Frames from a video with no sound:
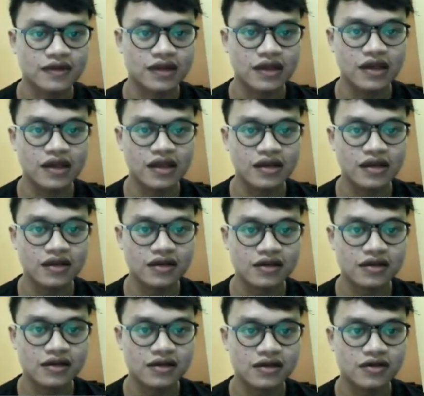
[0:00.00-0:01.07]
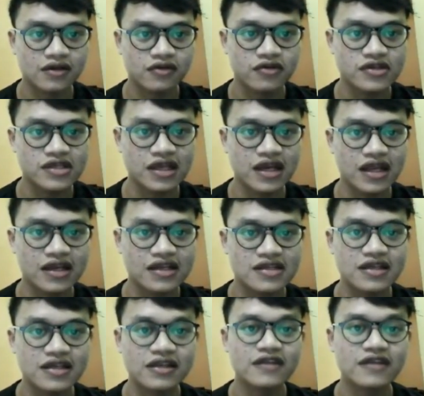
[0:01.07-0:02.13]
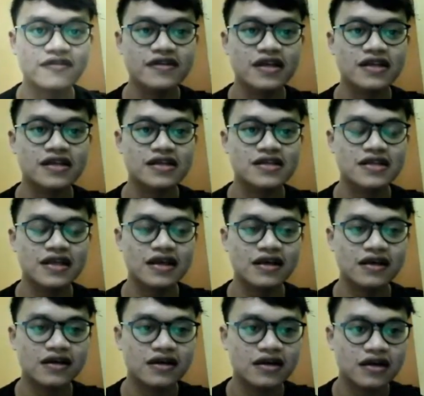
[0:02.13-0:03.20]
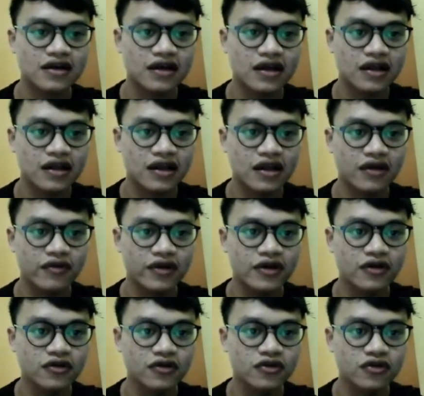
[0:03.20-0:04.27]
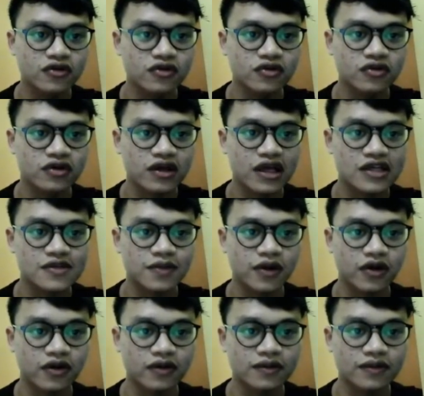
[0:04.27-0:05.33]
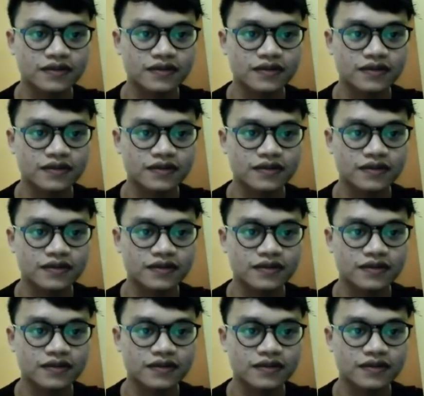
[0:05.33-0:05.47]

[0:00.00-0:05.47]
and then we select descriptive statistic, and we go to explore.